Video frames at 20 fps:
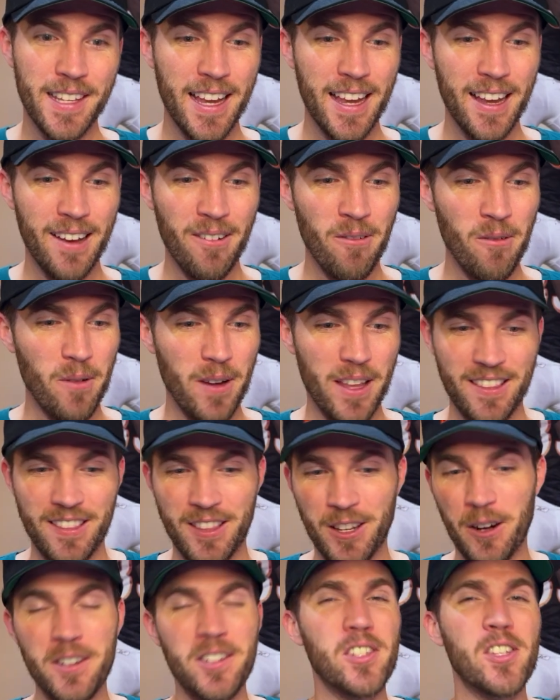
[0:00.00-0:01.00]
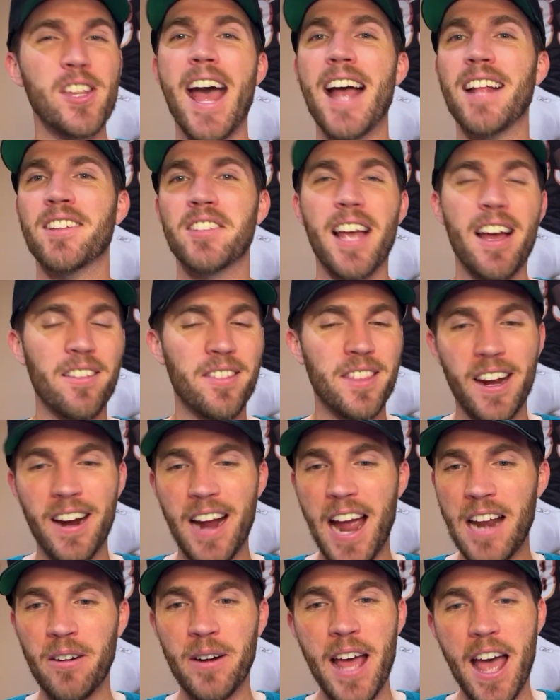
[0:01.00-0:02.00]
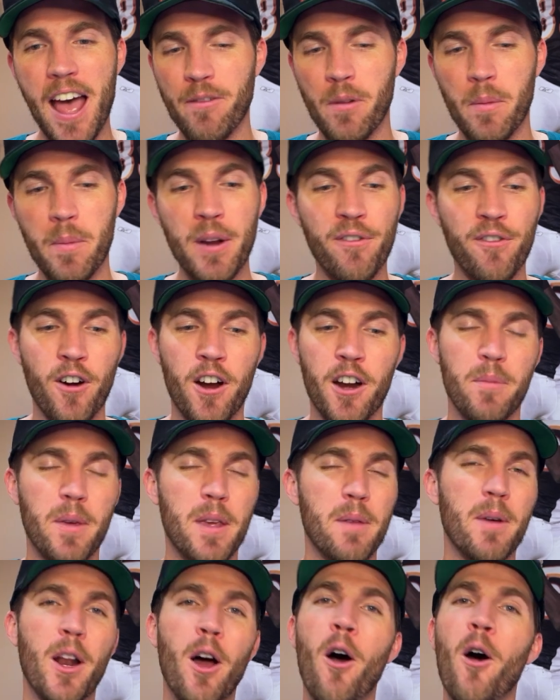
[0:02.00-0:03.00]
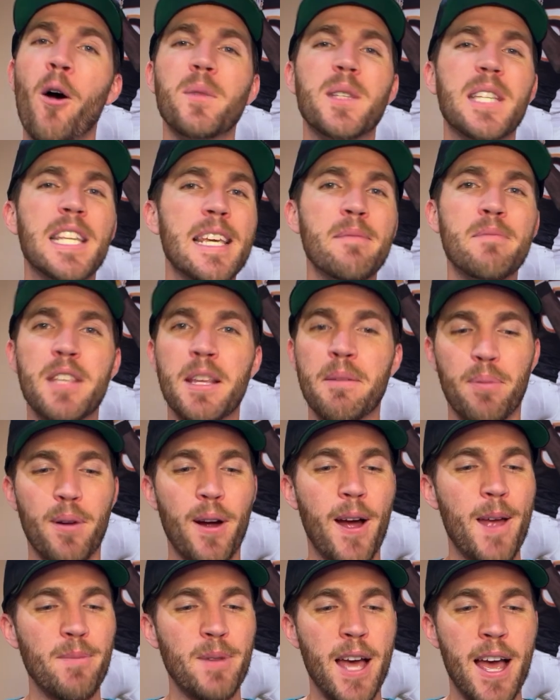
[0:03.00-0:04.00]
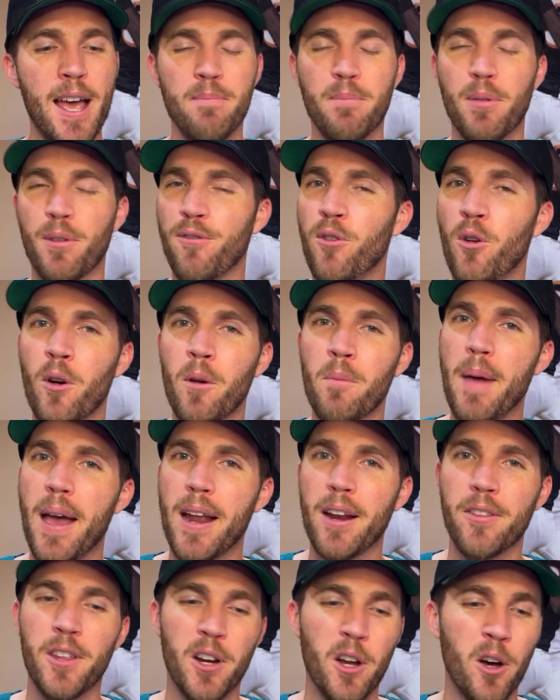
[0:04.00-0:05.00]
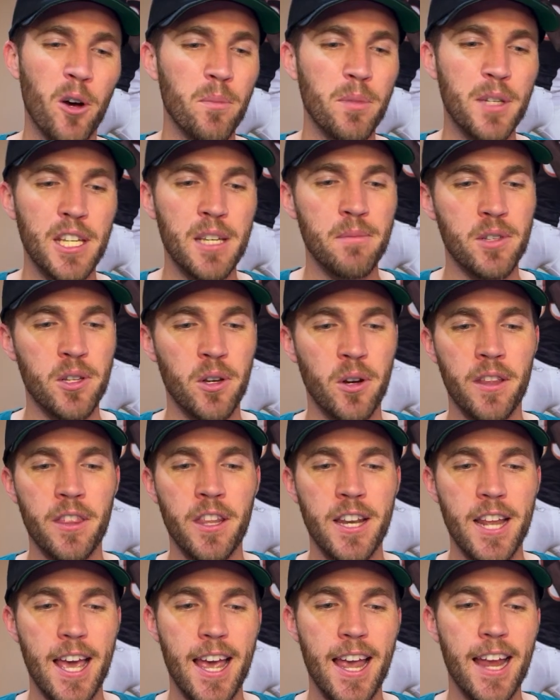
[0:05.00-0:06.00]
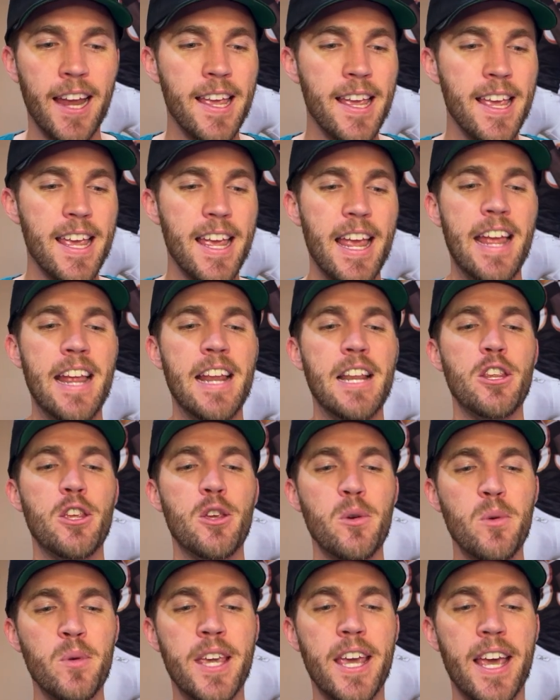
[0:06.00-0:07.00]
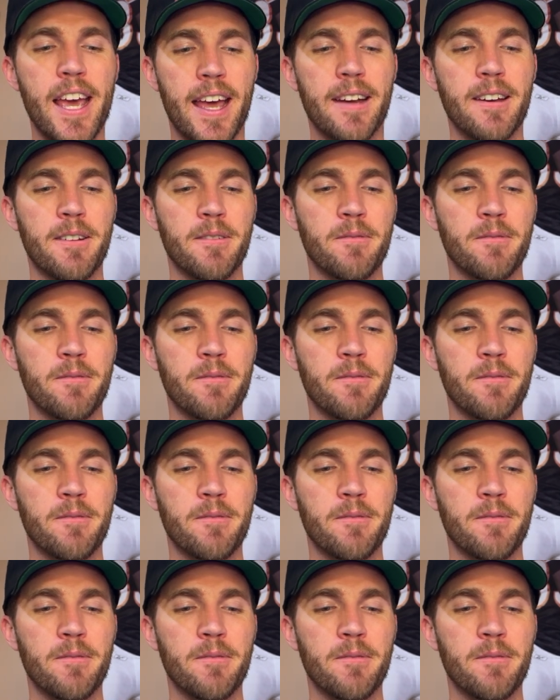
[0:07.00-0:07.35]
there's stats out there. I don't have them in front of me, but home teams in primetime perform better than home teams during the day, and you get